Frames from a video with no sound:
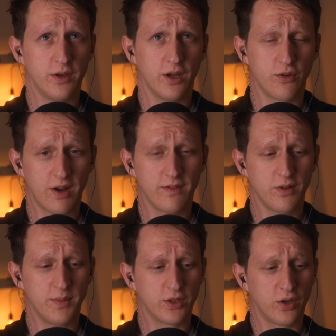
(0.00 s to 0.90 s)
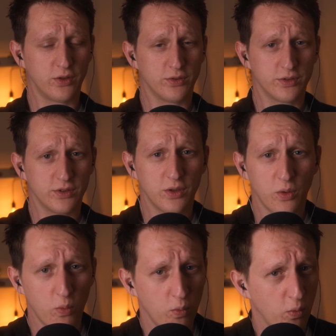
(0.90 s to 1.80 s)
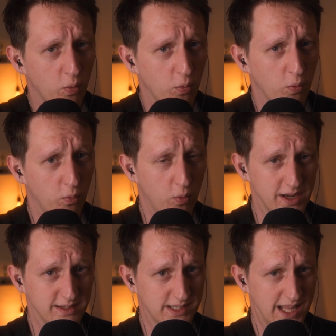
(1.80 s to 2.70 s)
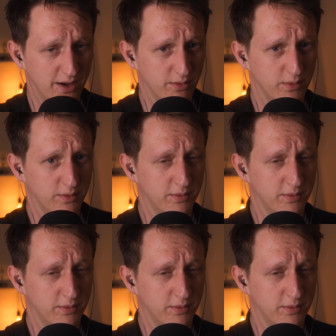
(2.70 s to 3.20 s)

a drive-through McDonald's. Why Slough?